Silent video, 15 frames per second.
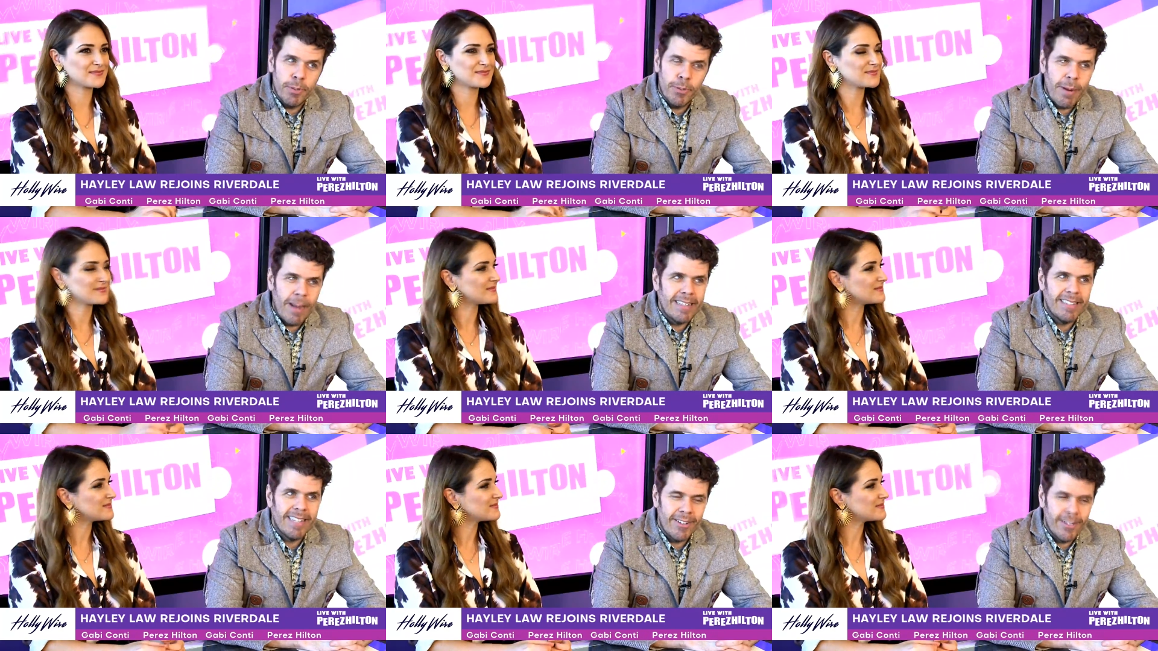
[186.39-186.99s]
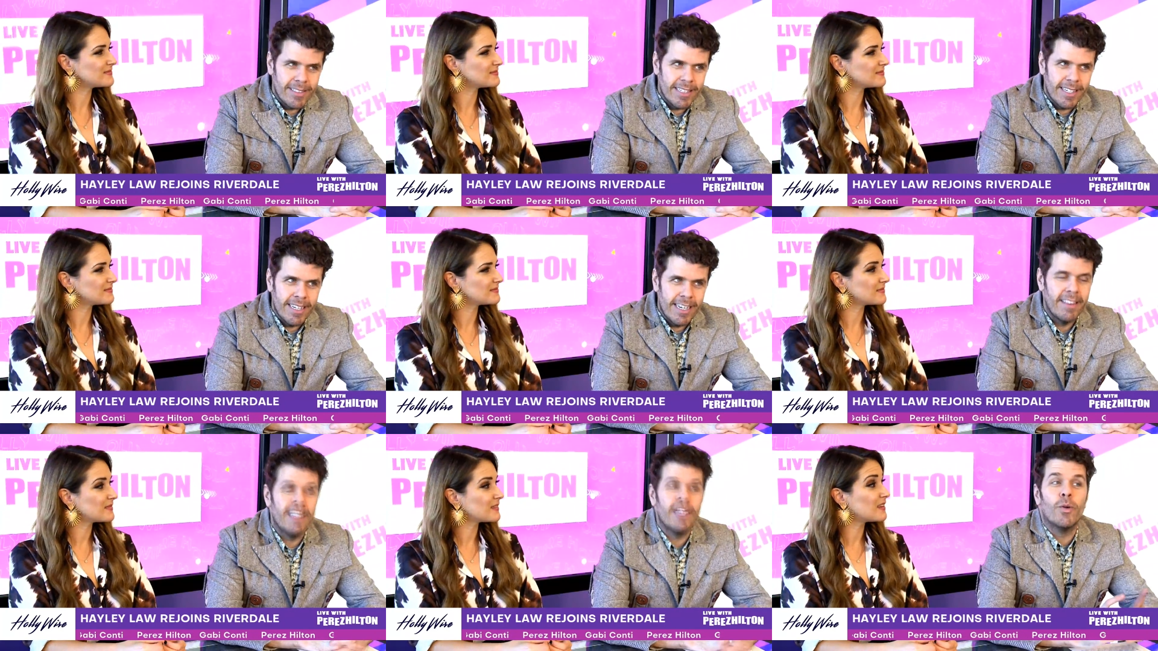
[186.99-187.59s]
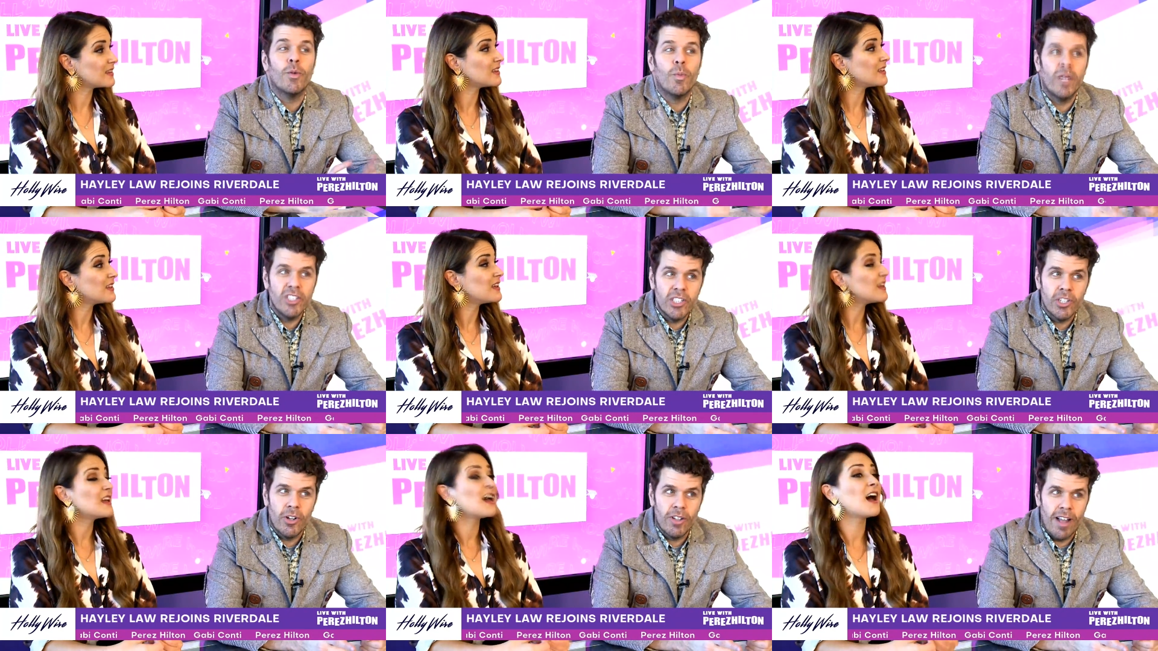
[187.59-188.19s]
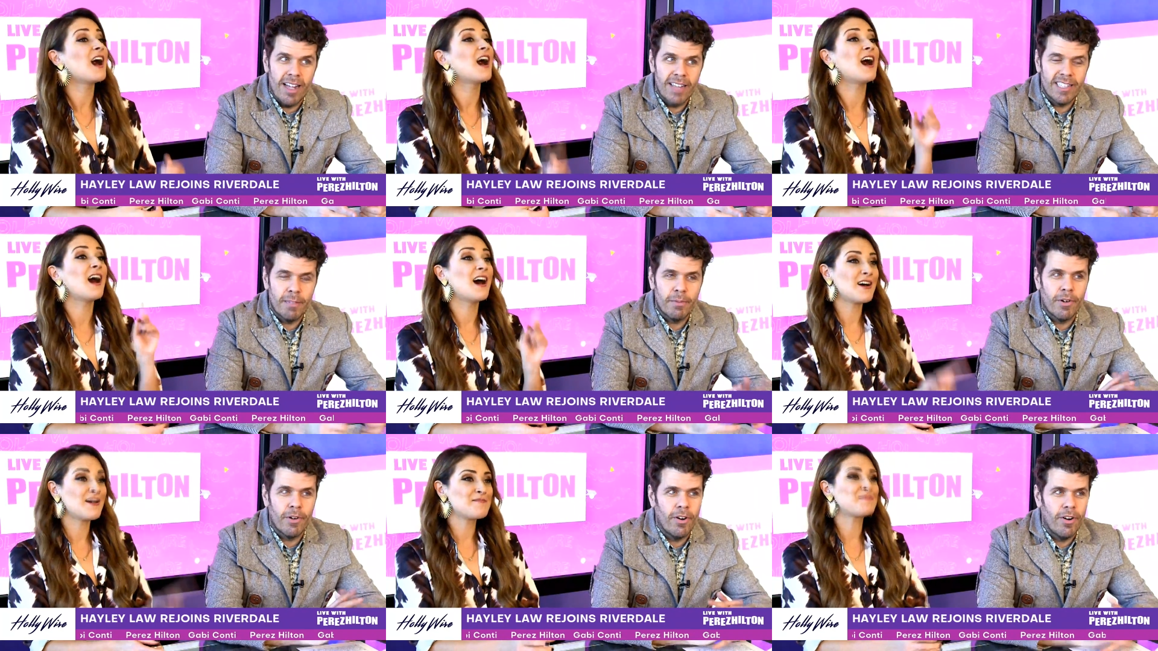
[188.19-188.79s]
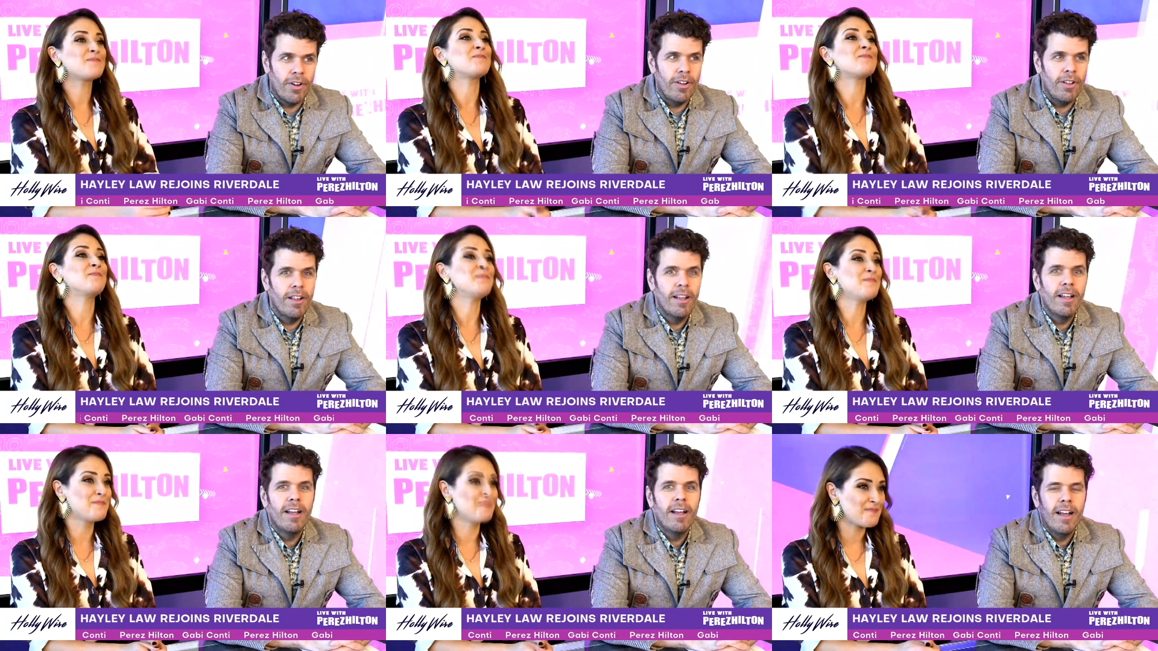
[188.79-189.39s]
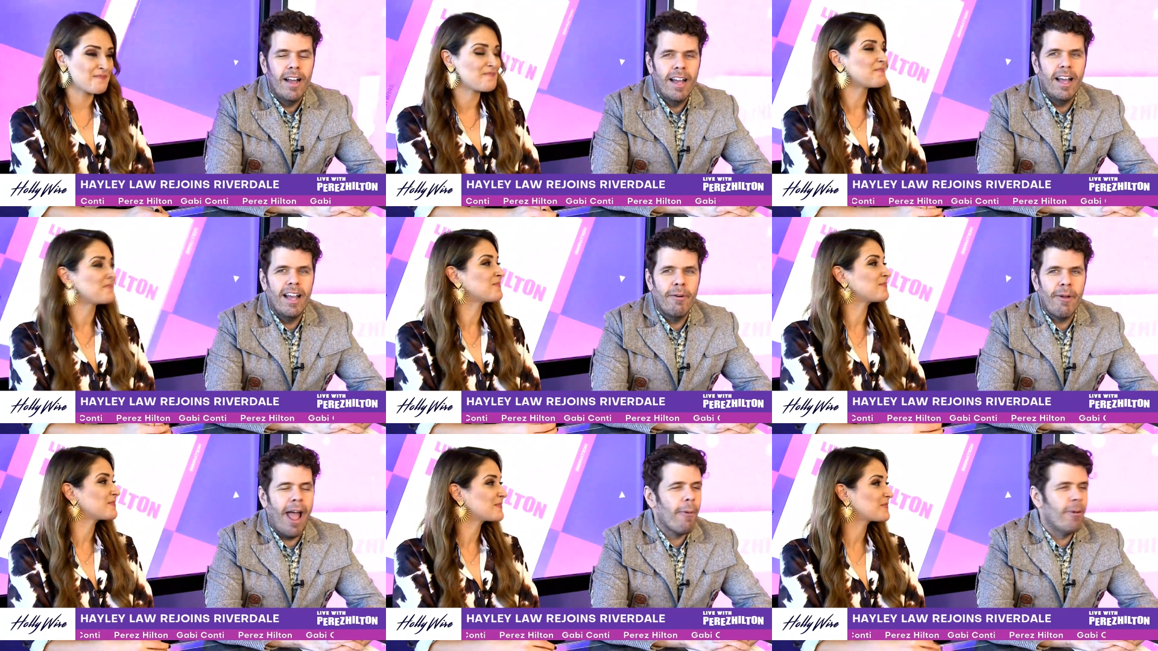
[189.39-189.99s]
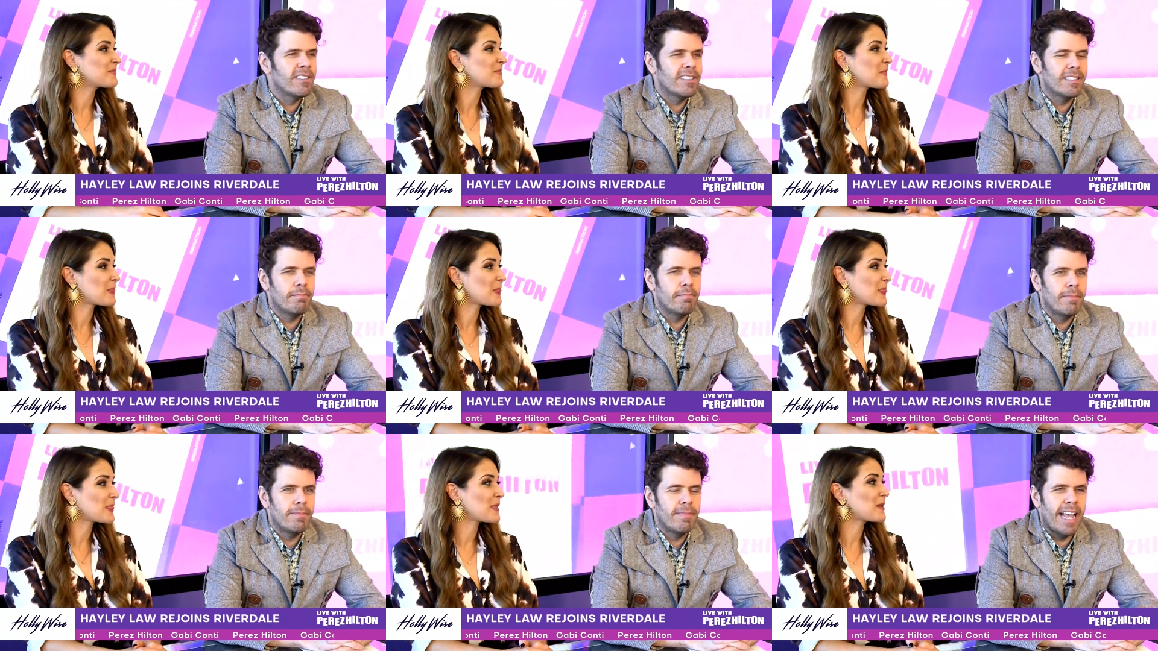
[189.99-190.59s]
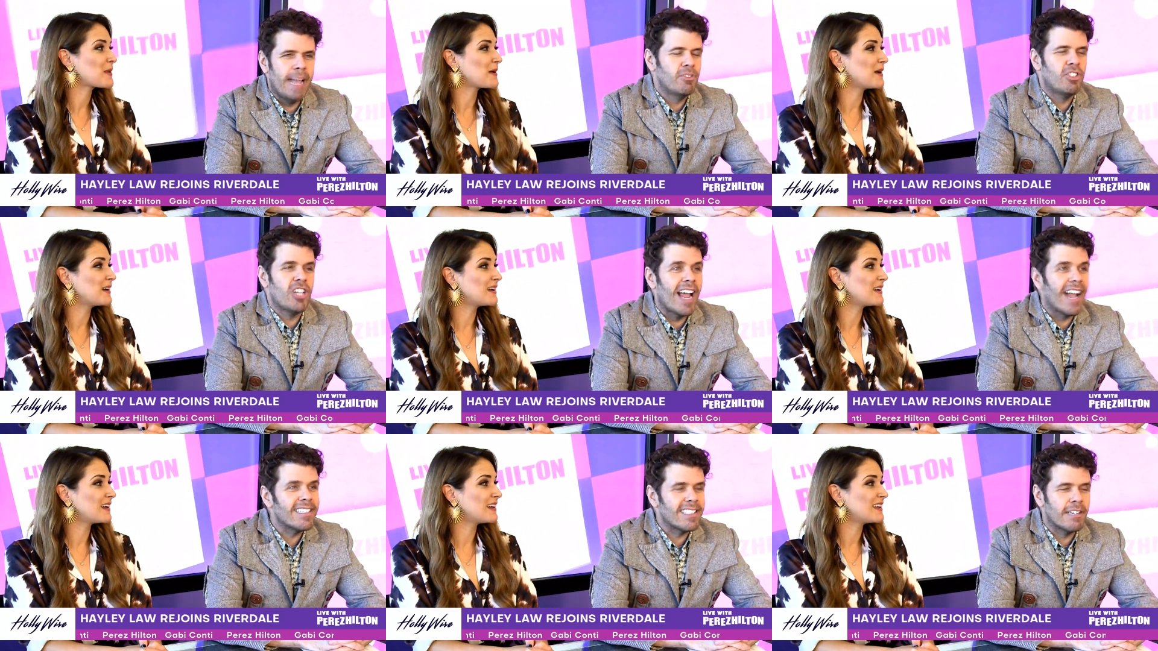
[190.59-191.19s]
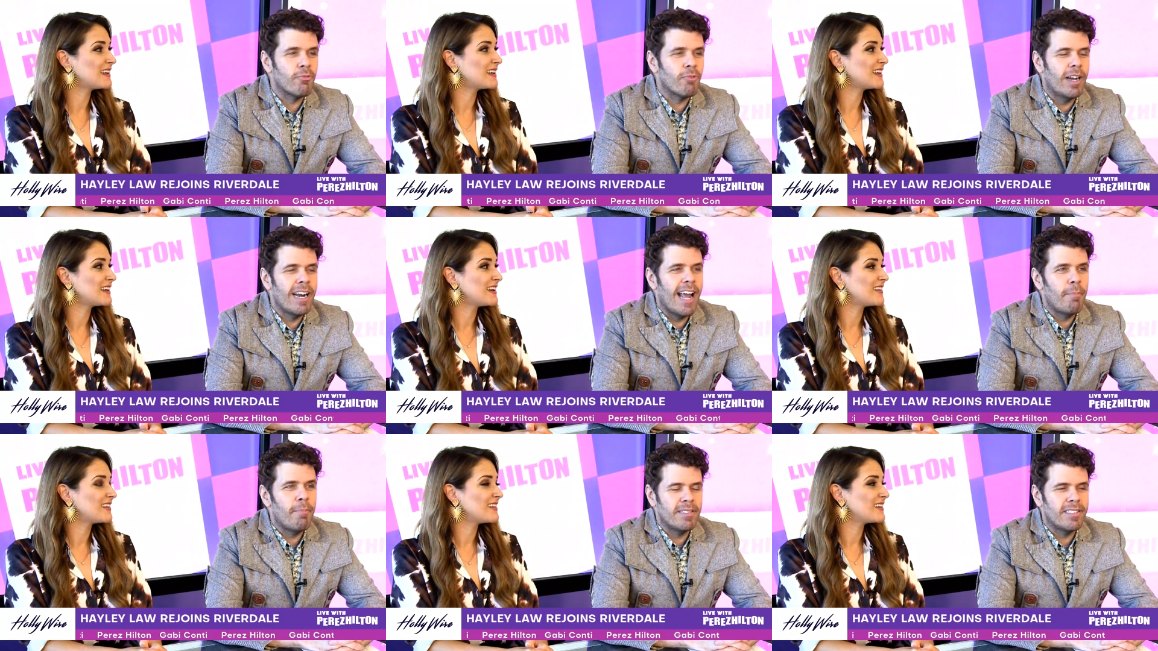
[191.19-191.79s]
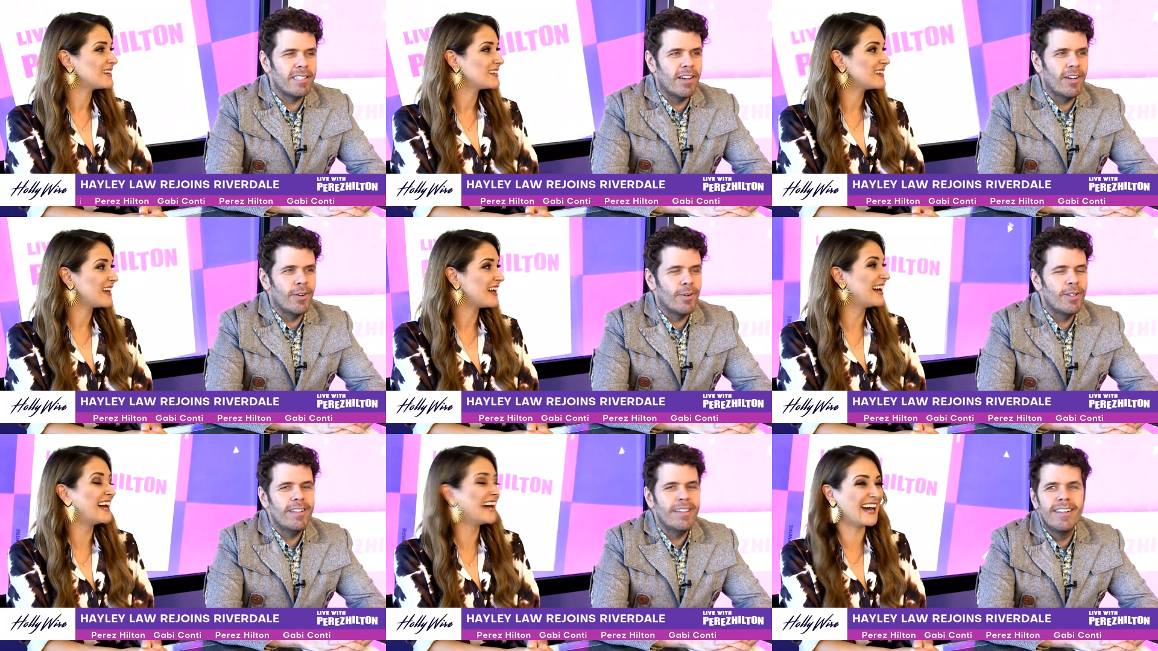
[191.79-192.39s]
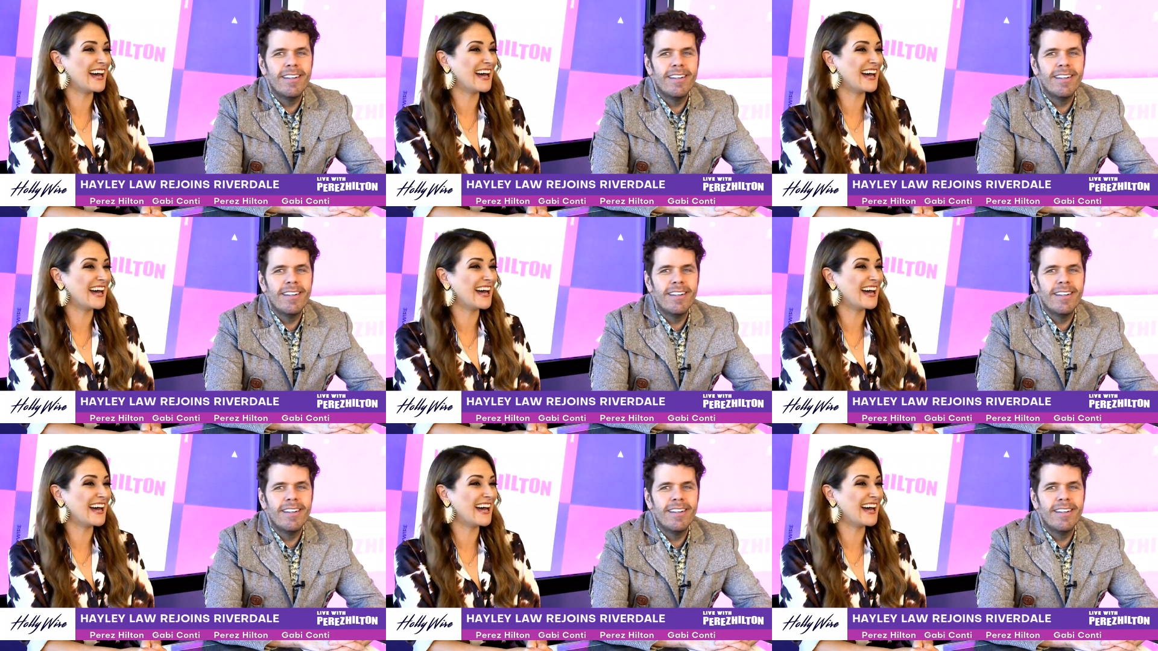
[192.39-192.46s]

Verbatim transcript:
Speaker 1: Perez Hilton in the original Gossip Girl. Mm. Uh, I was name checked in one episode.